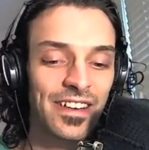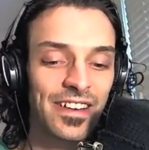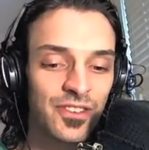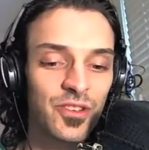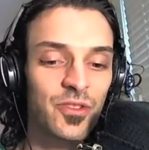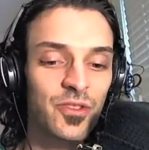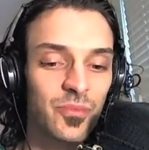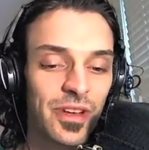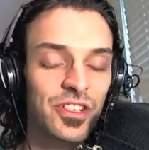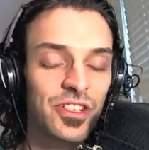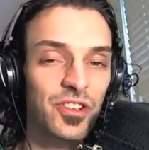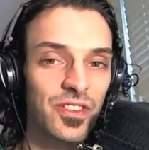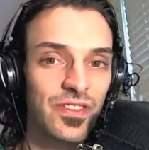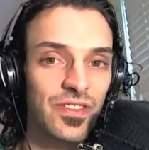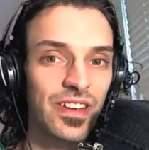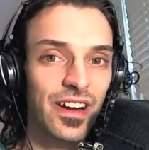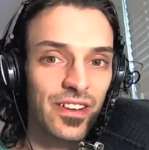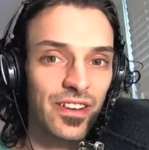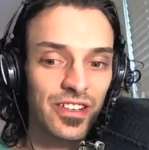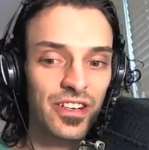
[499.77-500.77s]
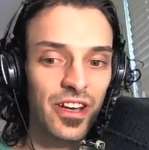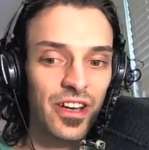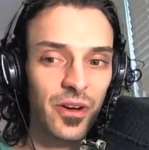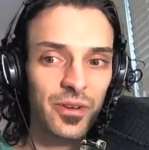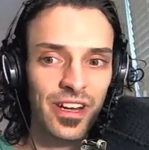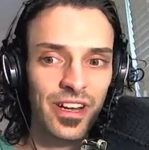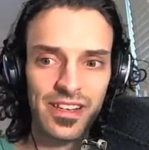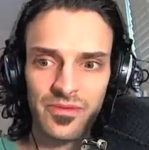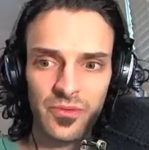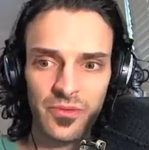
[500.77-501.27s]
And you mentioned there, you know,
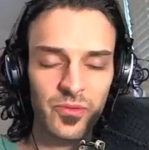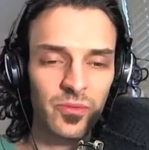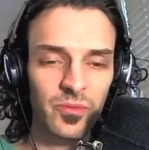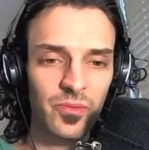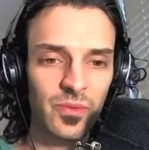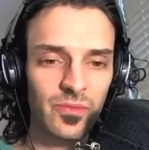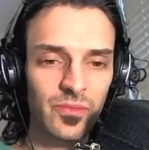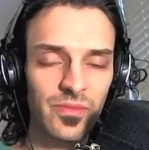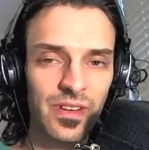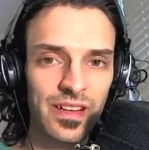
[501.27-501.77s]
and